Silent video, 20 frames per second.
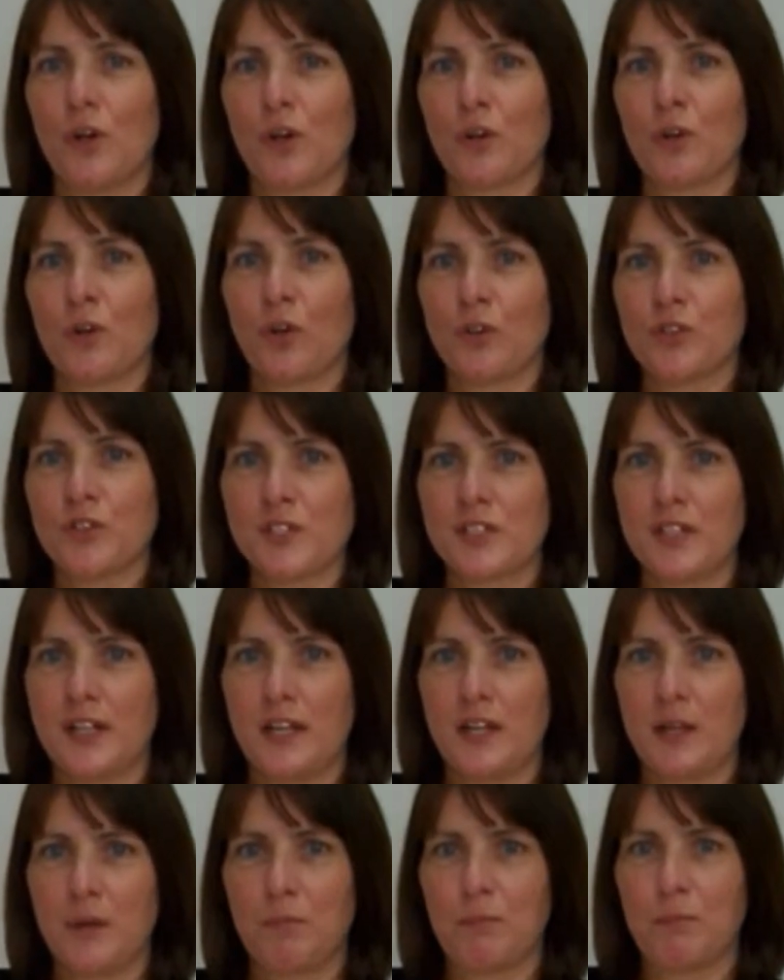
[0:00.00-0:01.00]
a
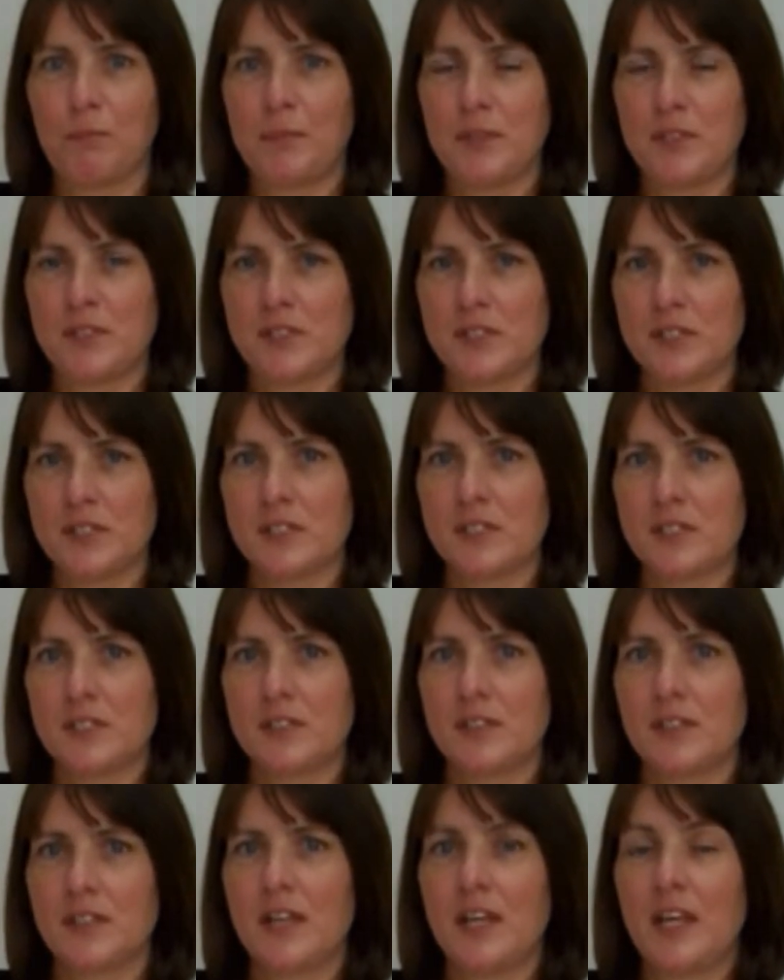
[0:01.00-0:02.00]
costly
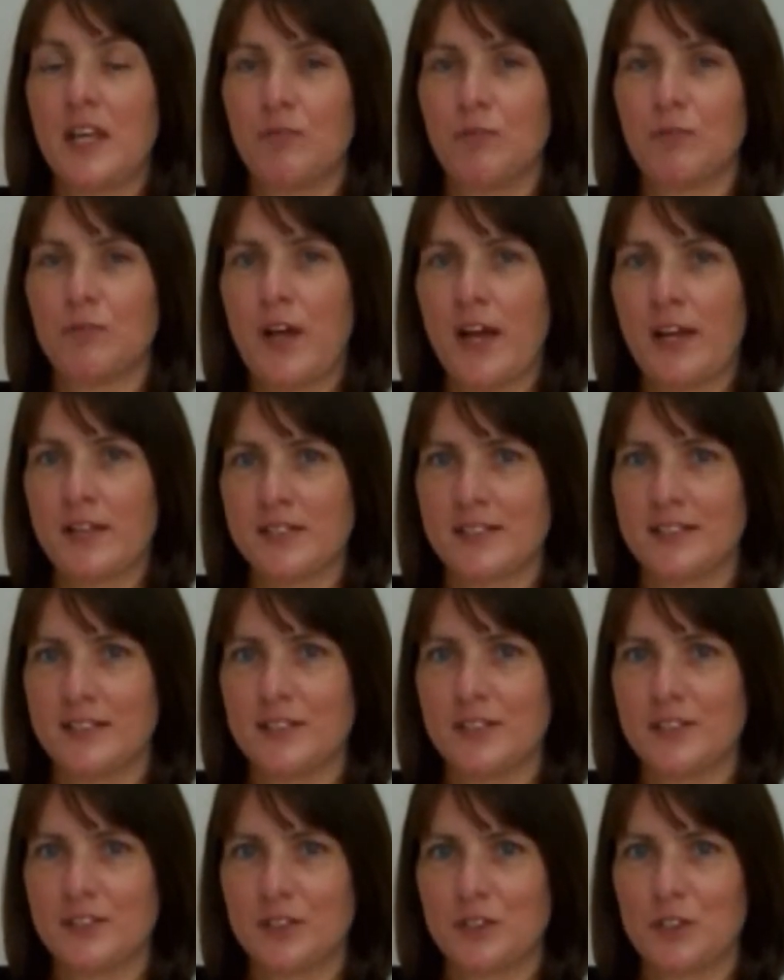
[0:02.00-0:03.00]
business, even as a
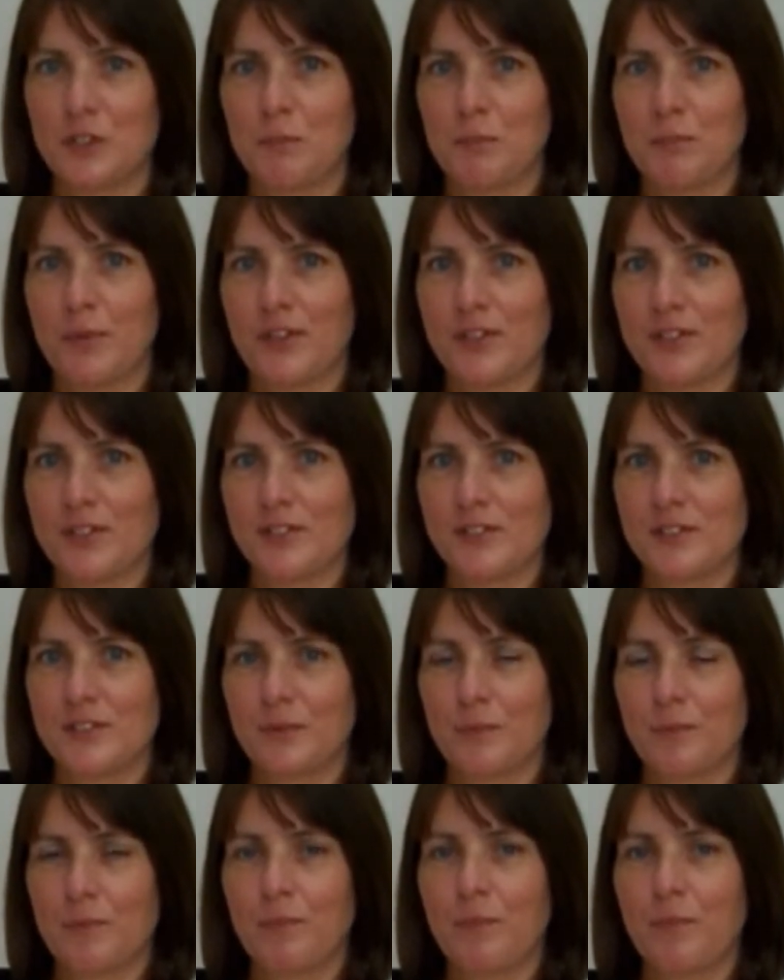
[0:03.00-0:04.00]
litigant in person,
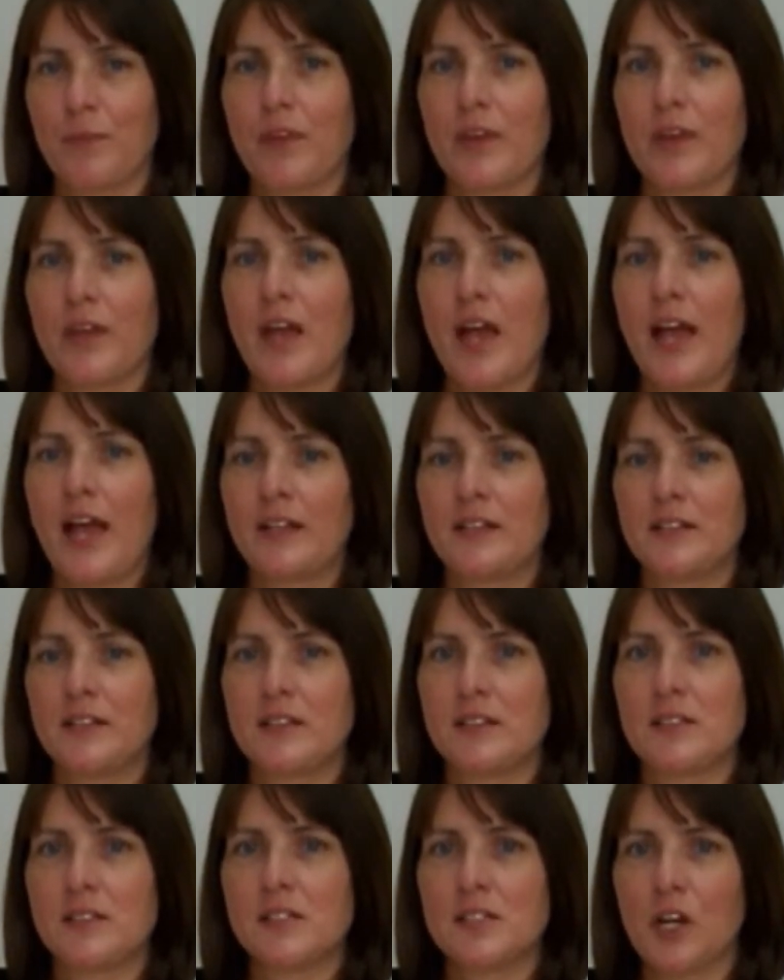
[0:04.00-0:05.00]
and
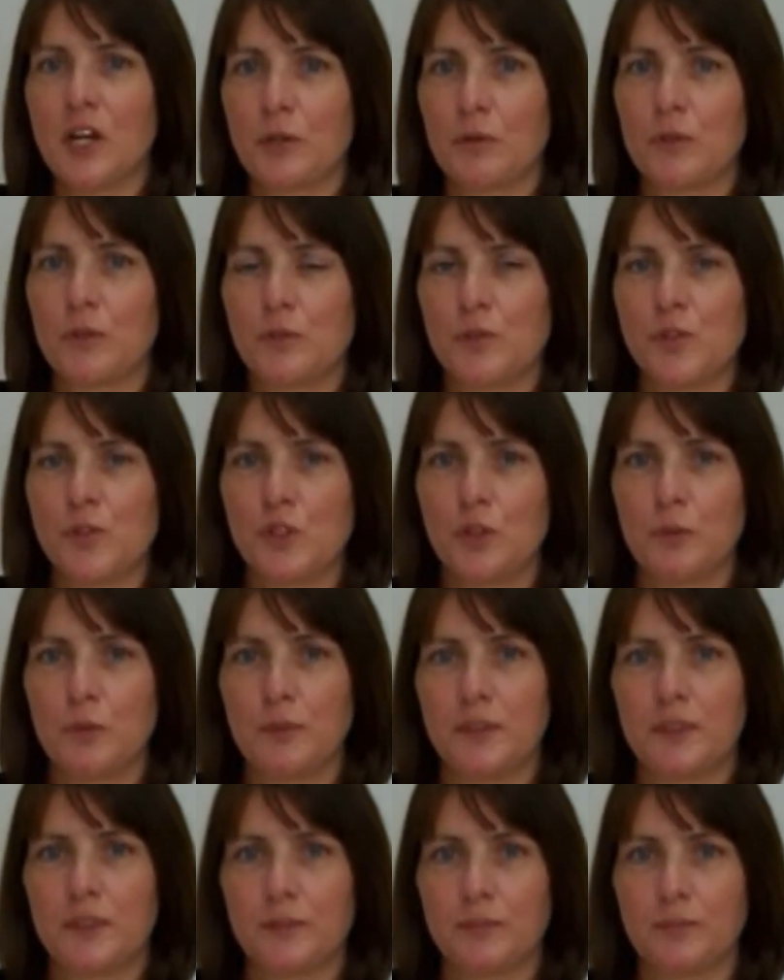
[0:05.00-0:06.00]
is time
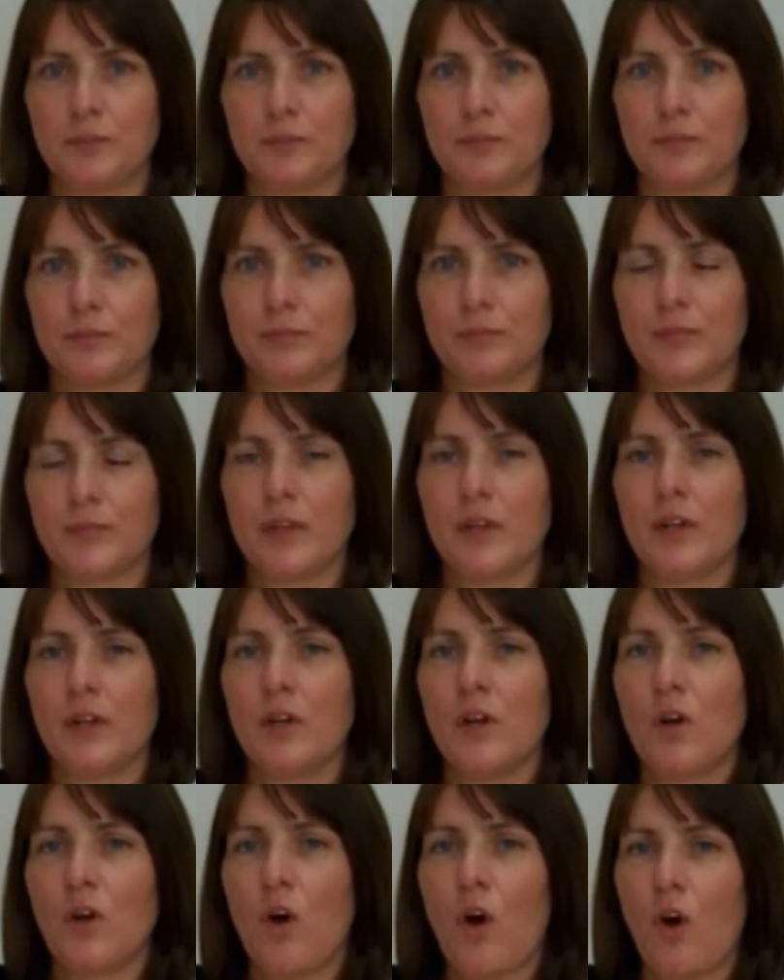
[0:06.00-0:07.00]
consuming.
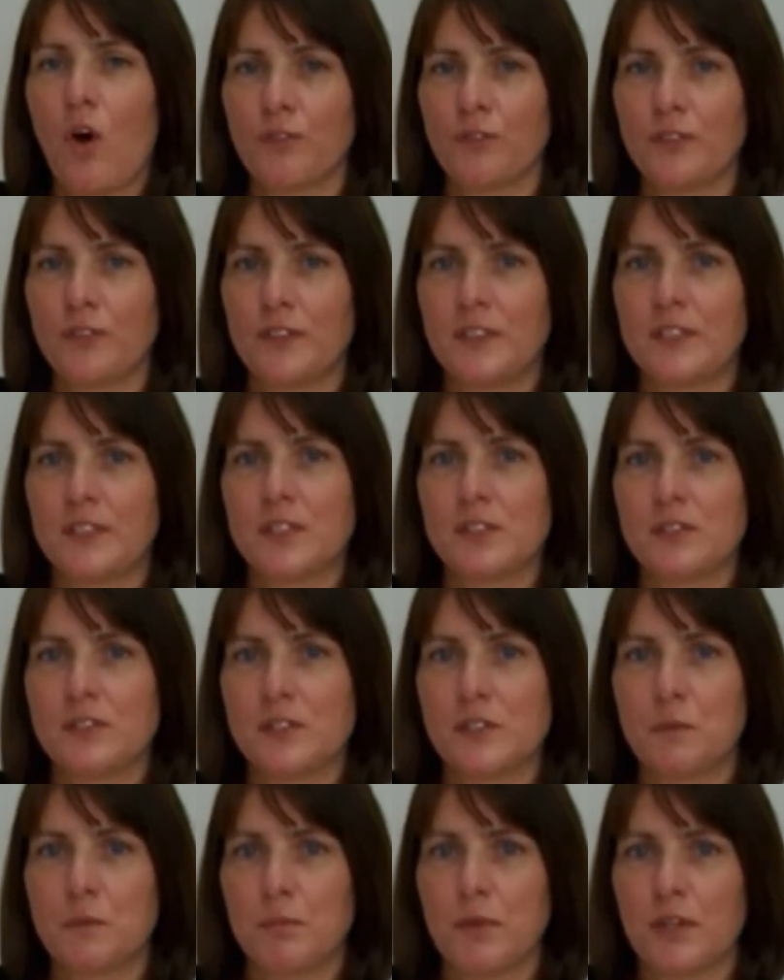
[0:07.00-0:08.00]
Often
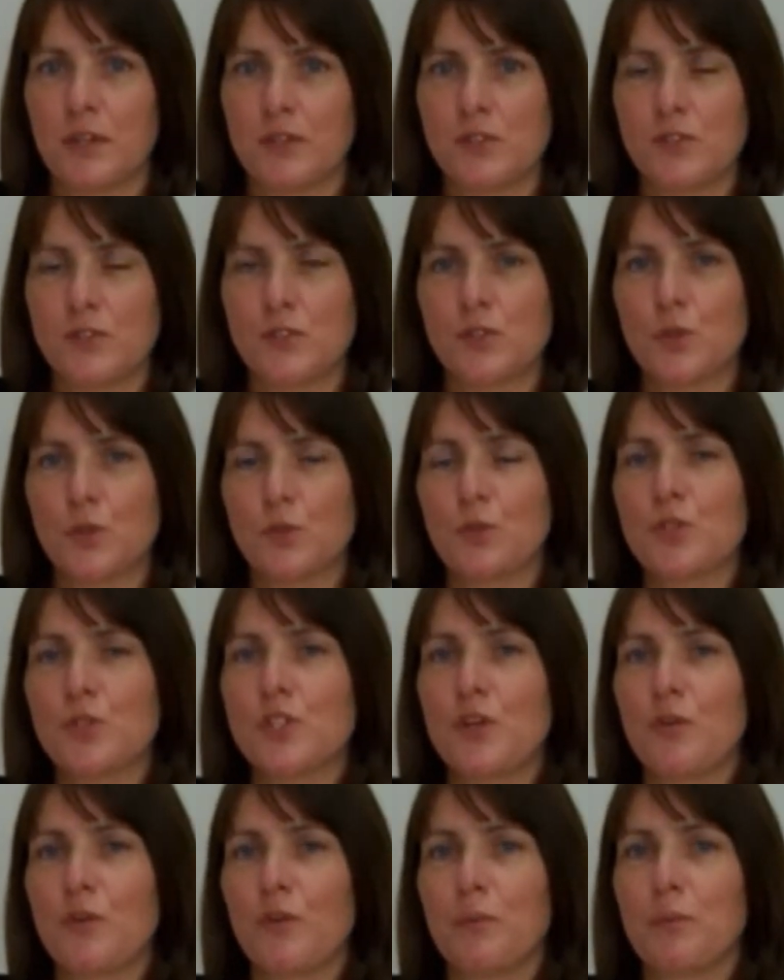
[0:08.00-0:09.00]
litigants in persons
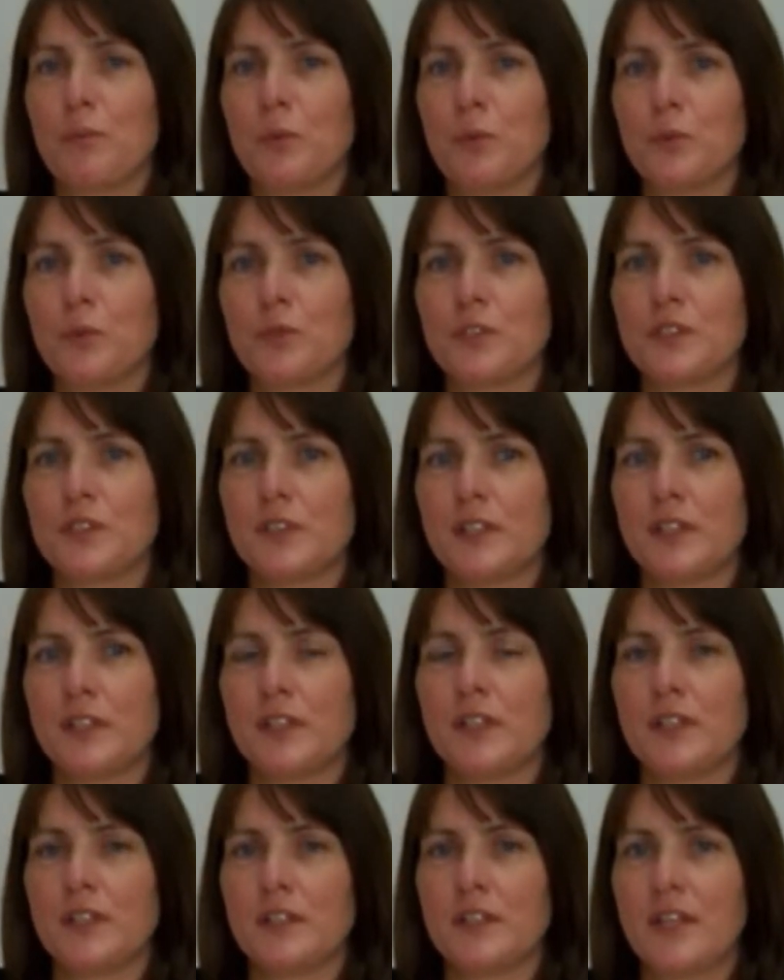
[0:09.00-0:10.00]
also report
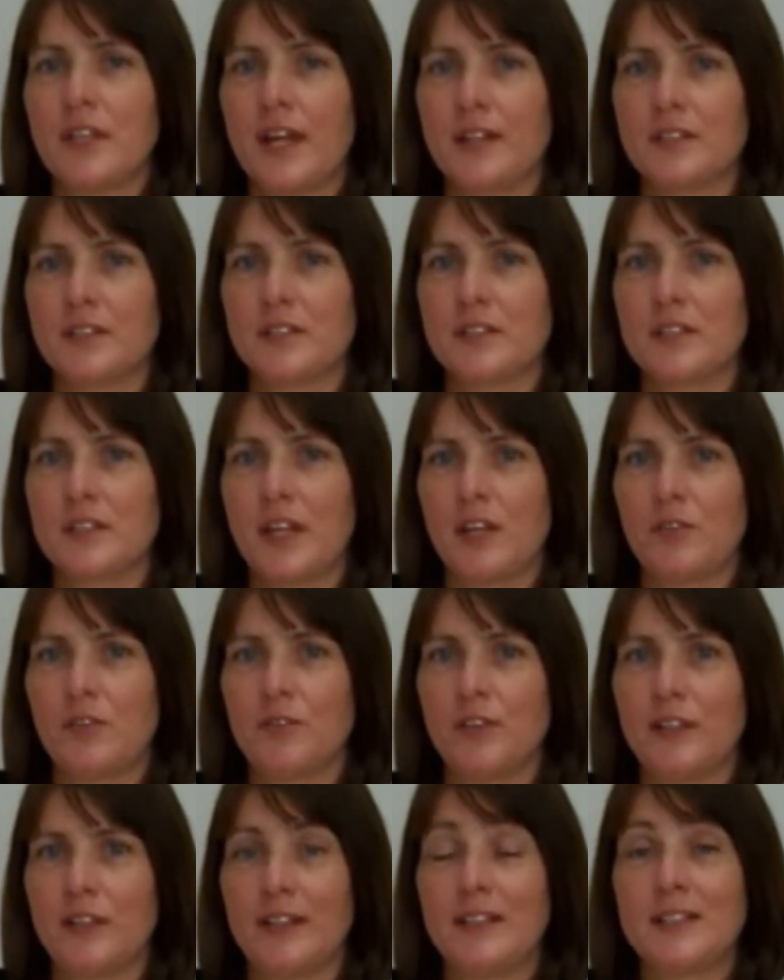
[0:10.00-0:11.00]
that they
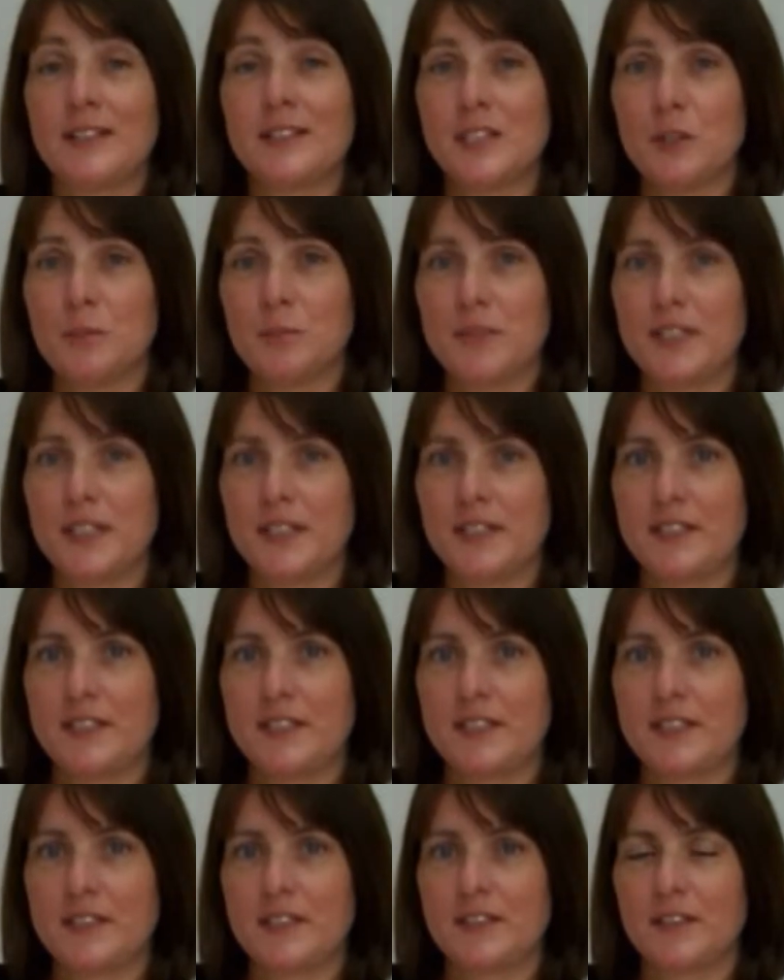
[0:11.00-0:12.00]
feel
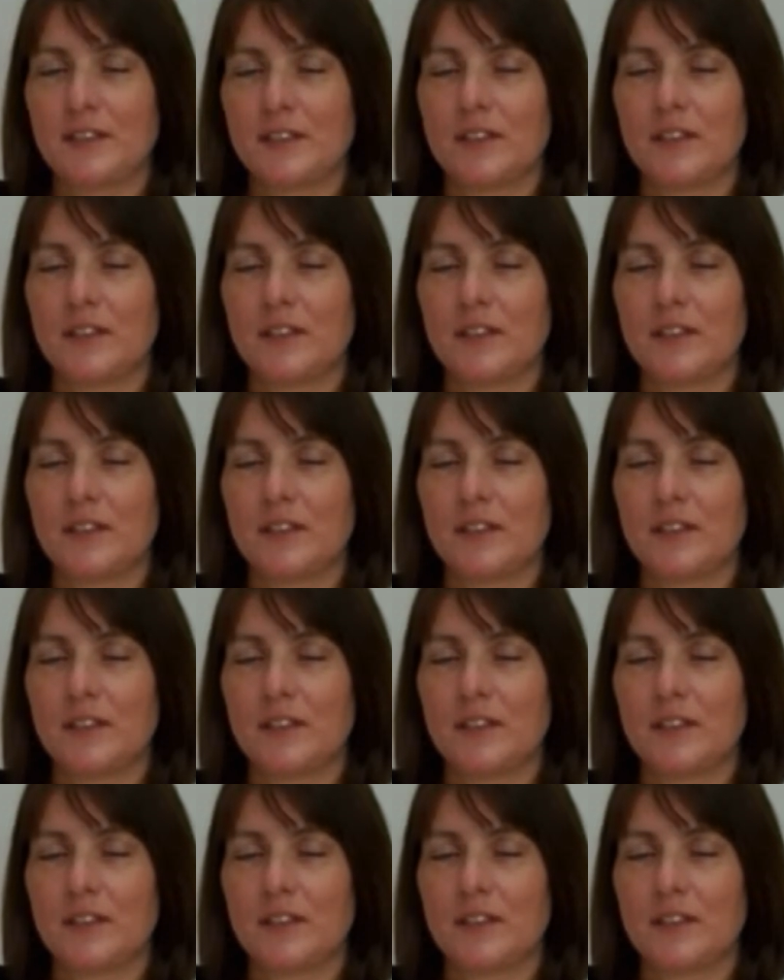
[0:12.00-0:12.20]
intimidated